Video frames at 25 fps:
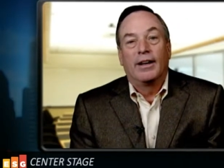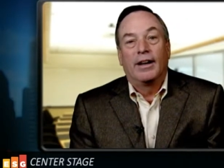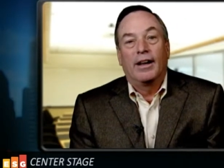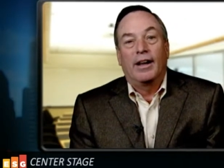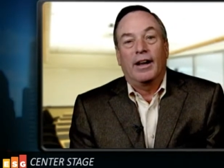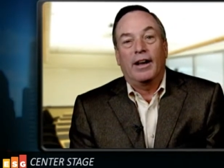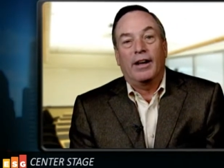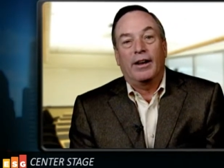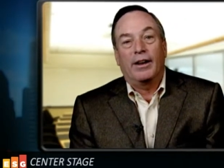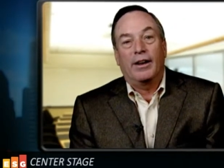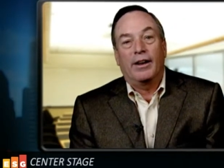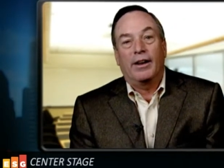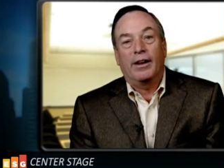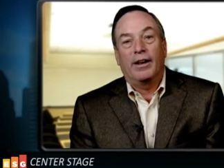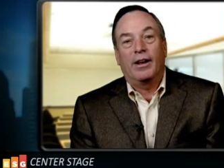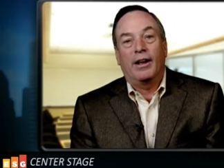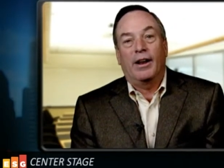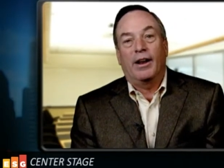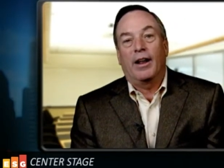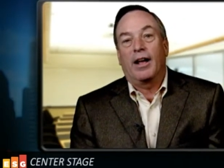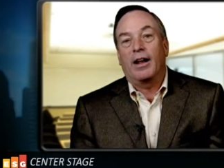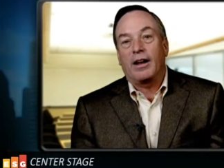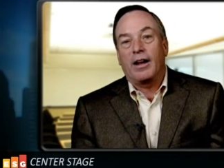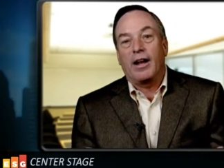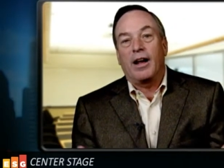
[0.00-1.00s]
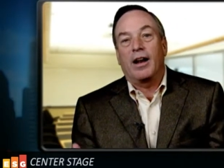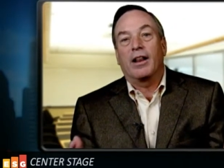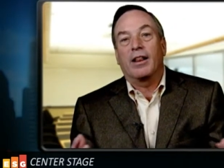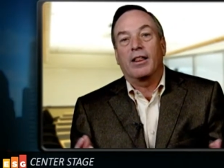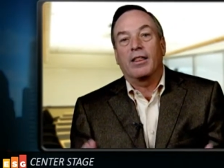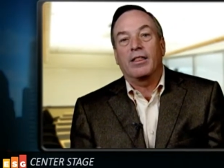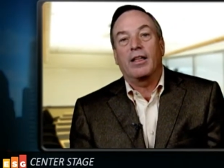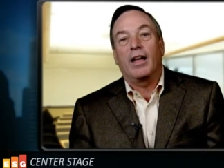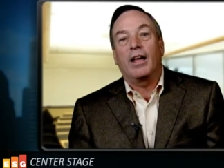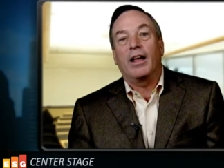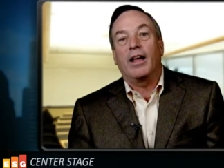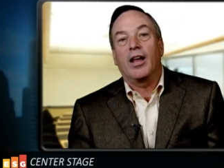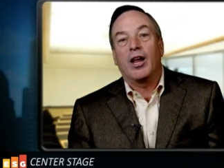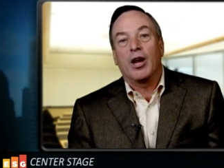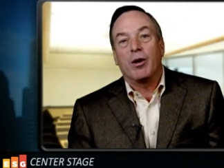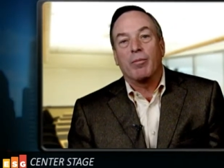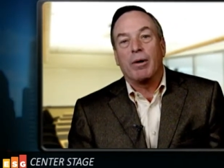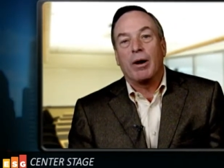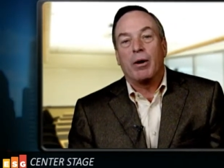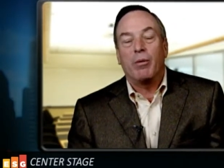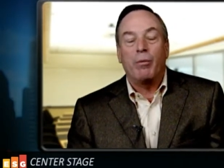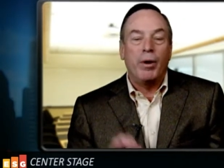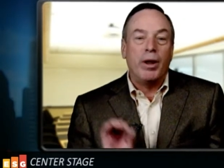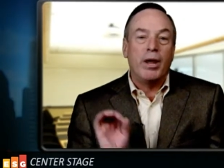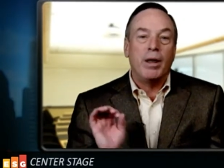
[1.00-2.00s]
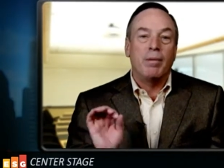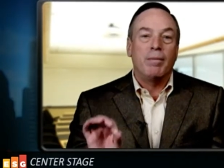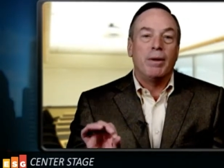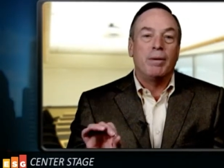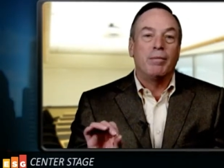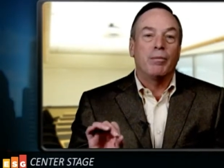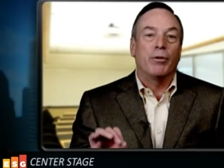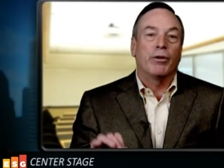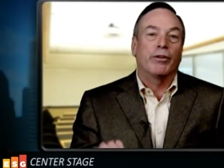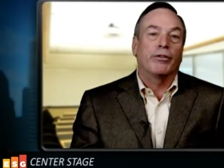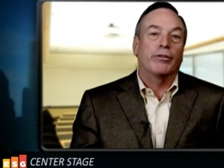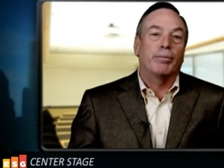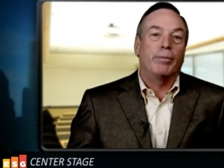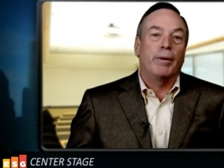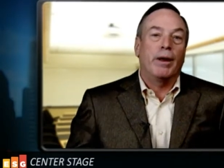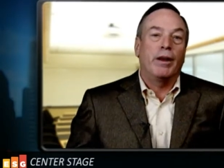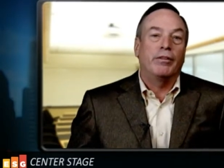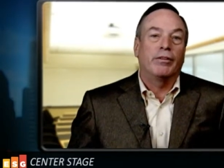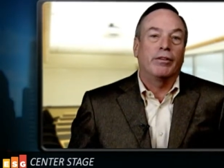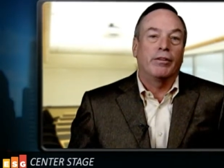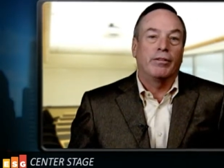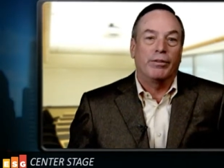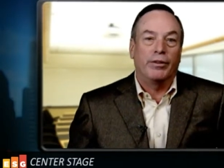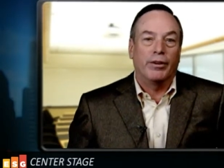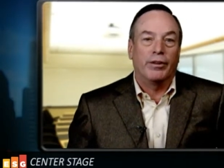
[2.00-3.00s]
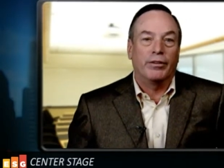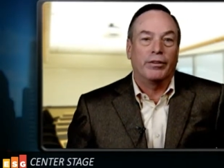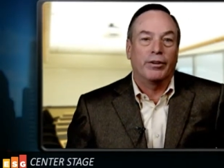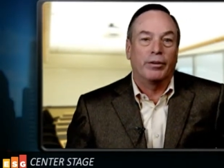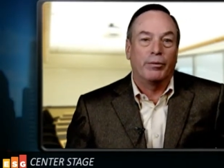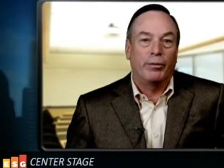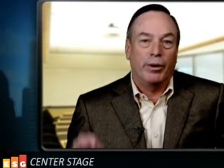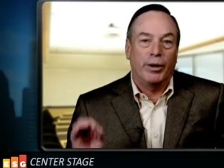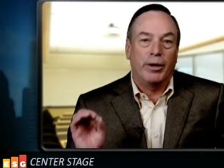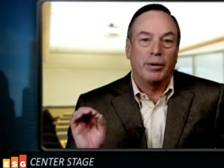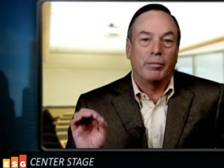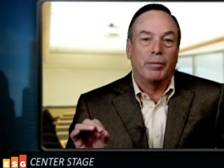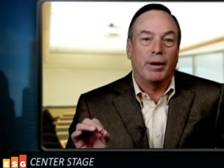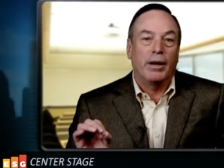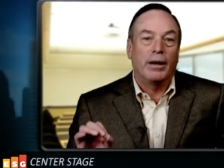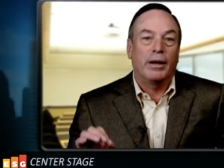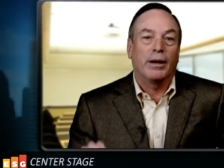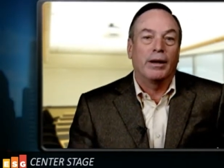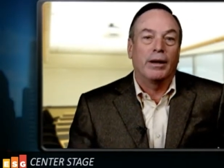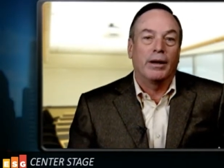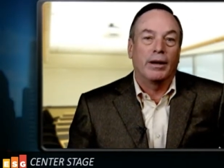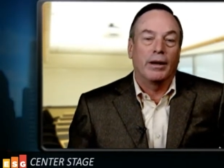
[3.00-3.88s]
And that kind of thinking about, we can be more space efficient, we can make